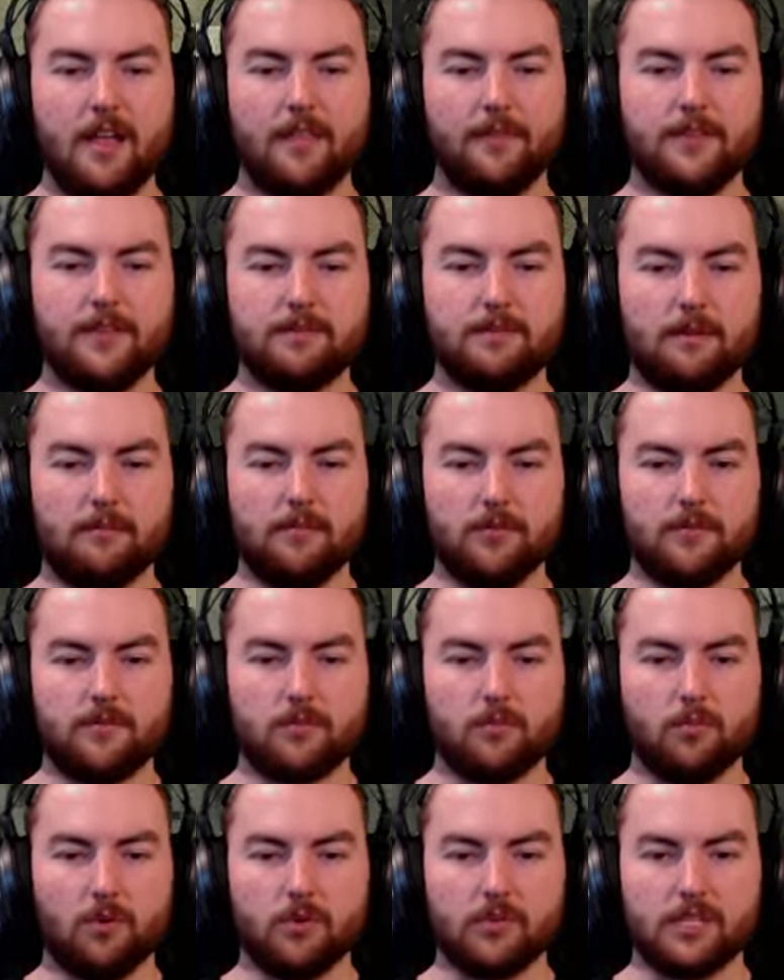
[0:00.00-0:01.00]
This bit moves
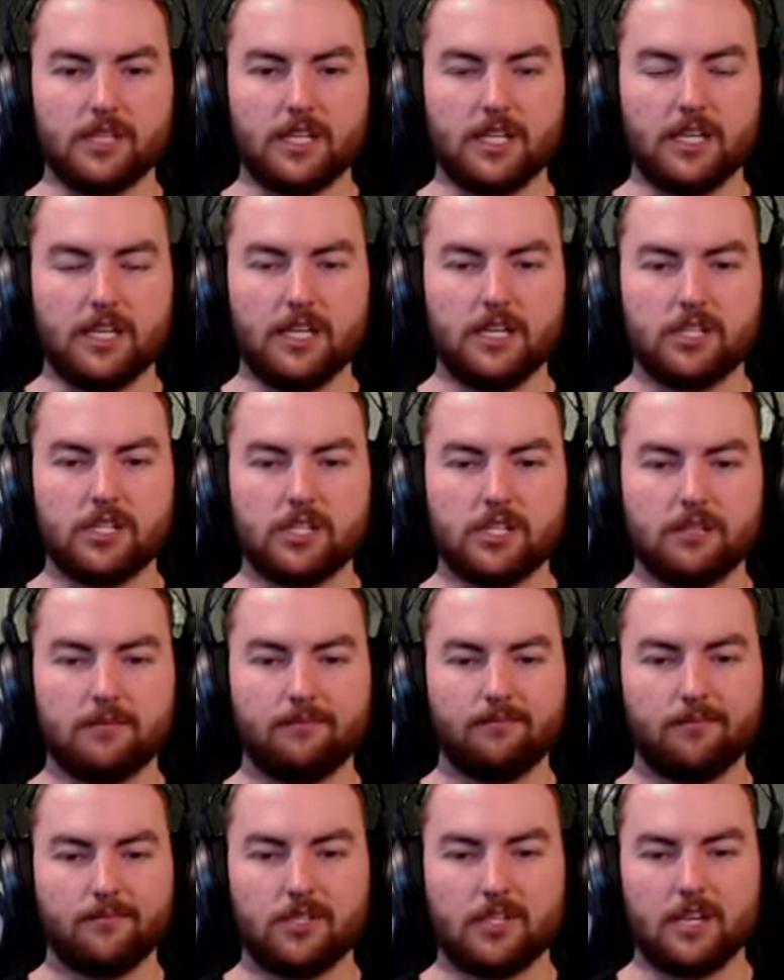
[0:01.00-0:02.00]
towards the kitchen.
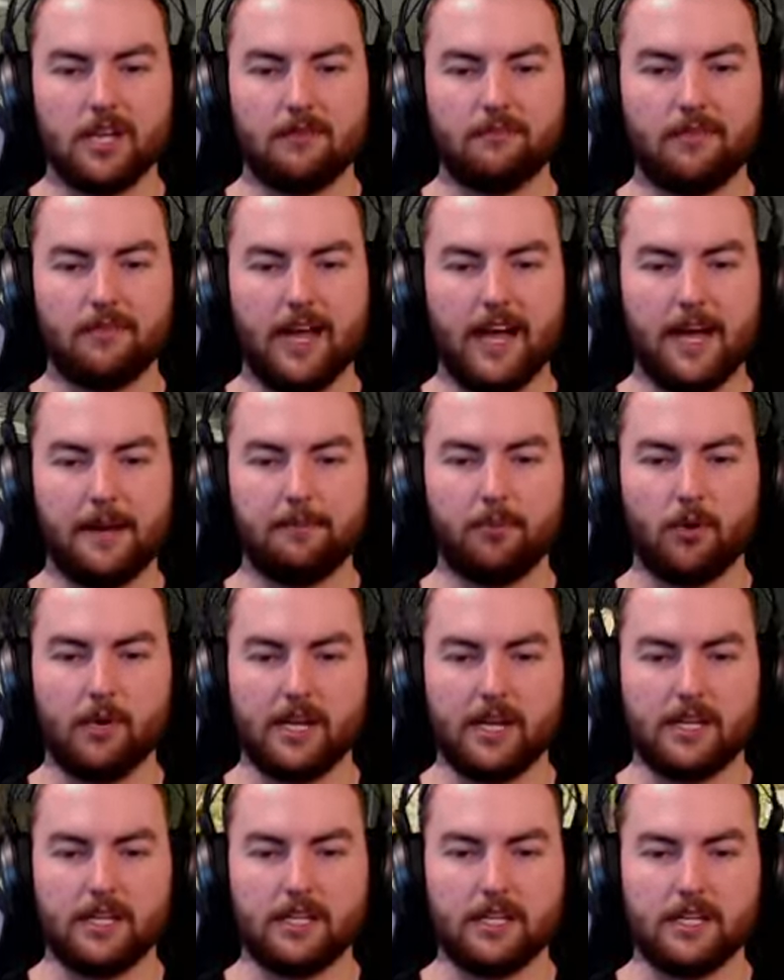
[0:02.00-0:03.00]
Again, hard point in
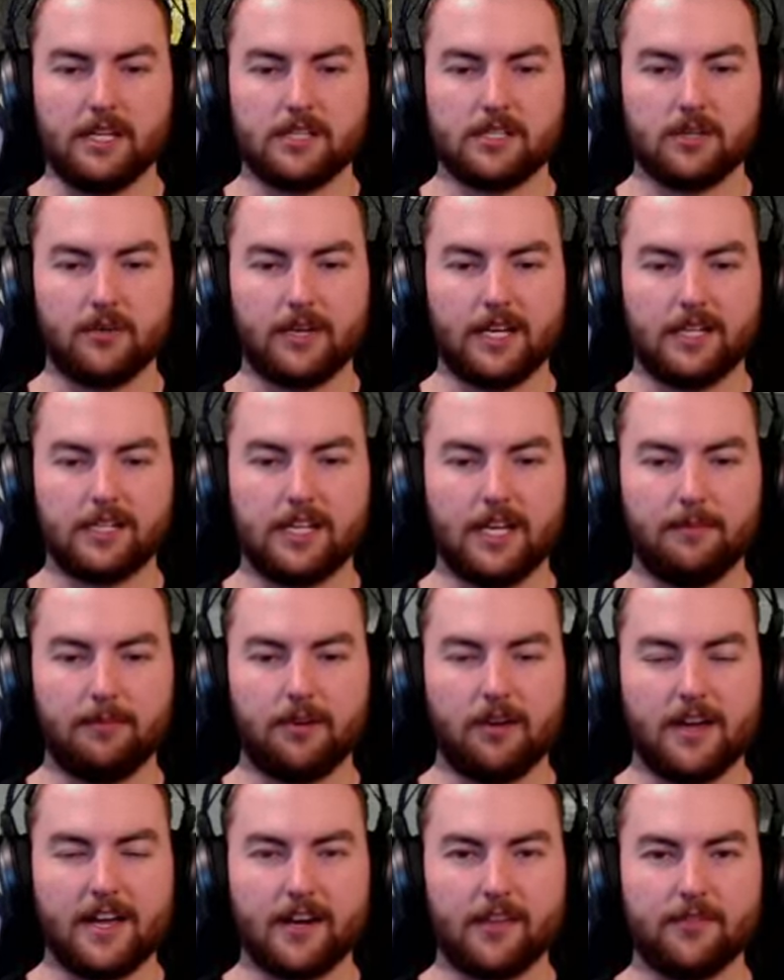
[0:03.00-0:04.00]
here, so again, keep an eye
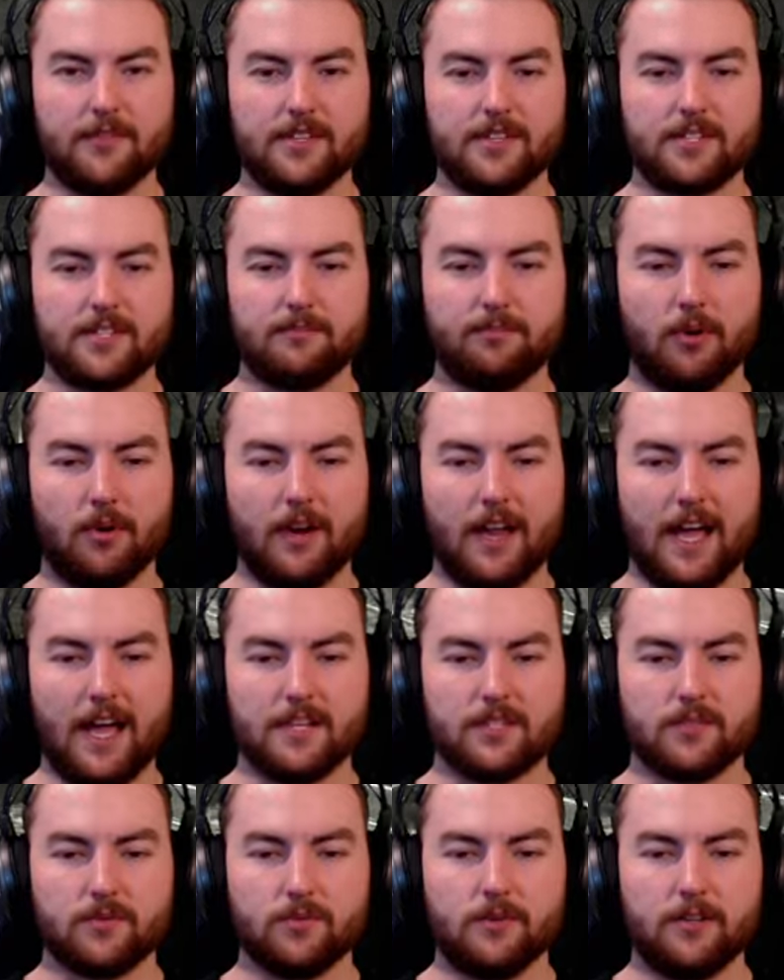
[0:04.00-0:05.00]
out on this spot as
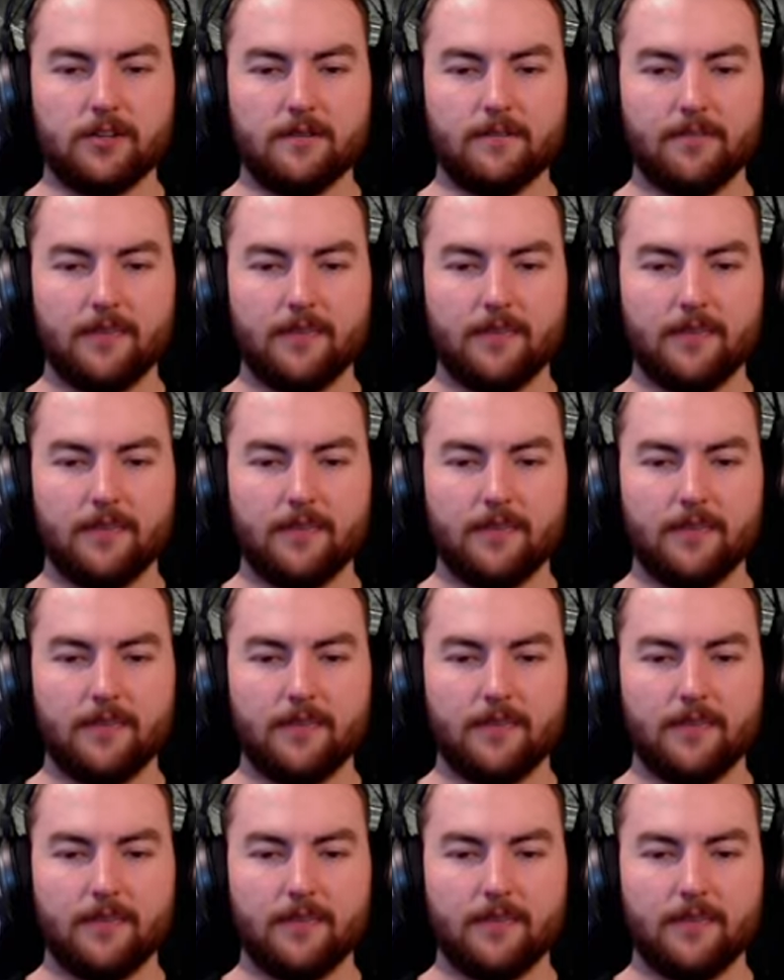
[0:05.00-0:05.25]
well.